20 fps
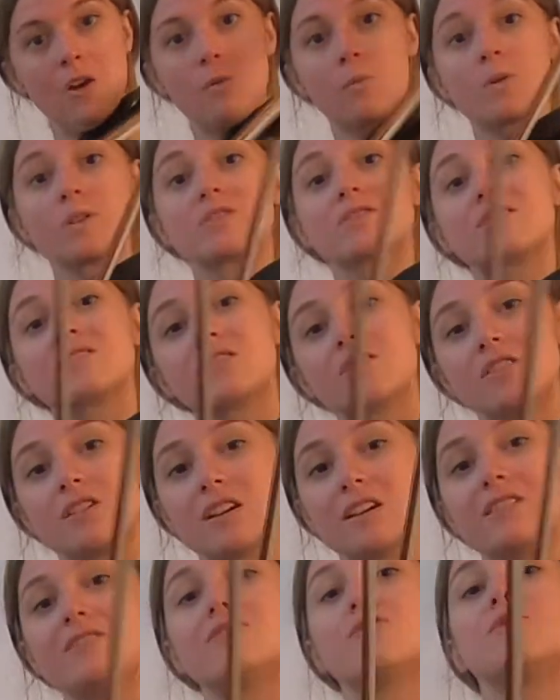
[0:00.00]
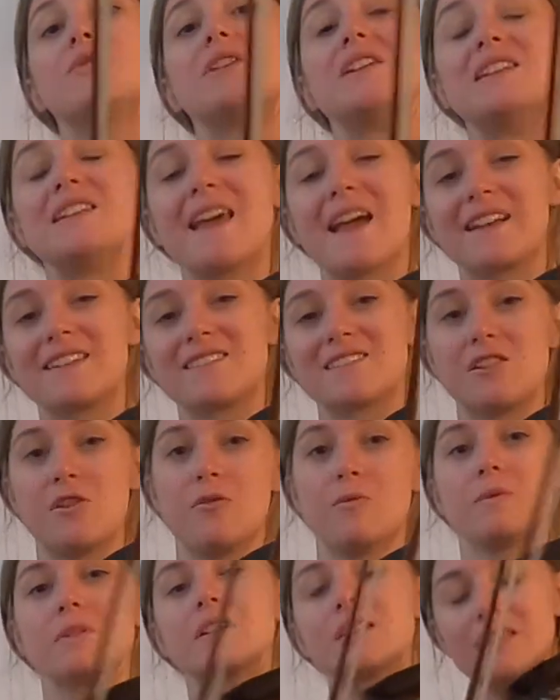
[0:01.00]
we're slurring to the next
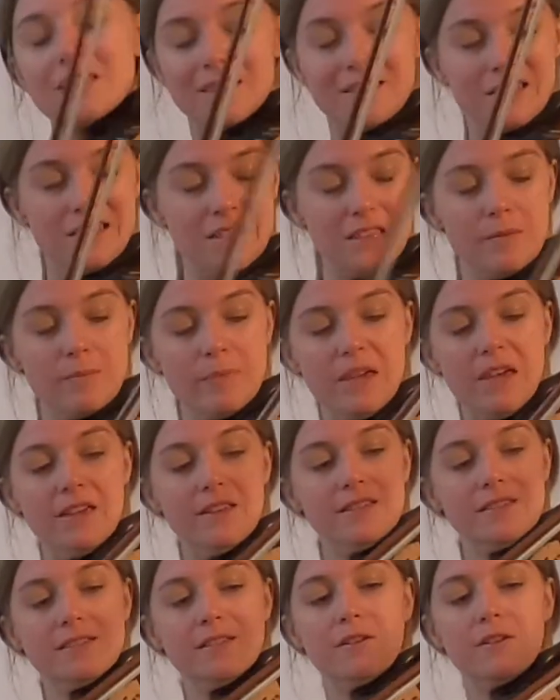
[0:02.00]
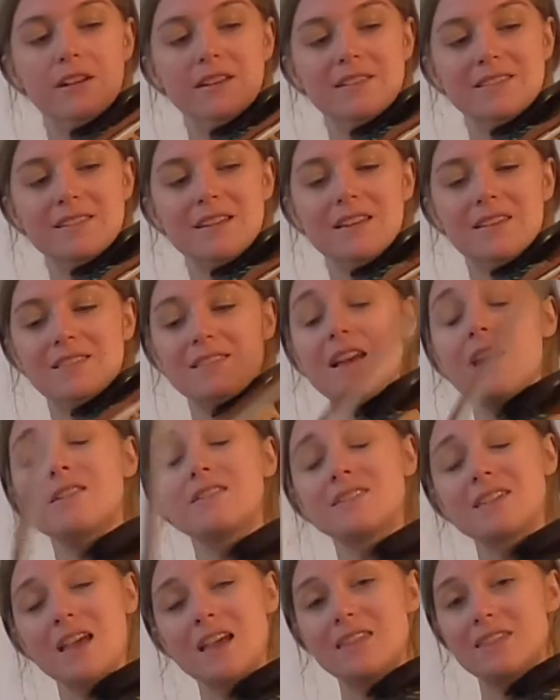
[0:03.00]
note, to the B. So it
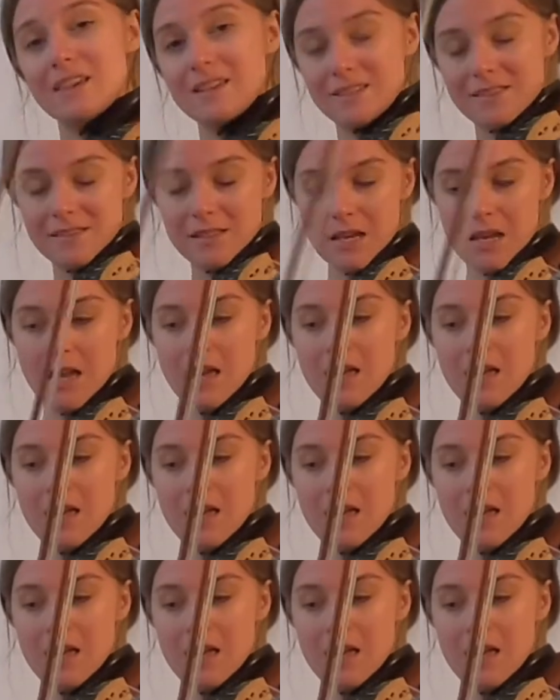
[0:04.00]
sounds like this.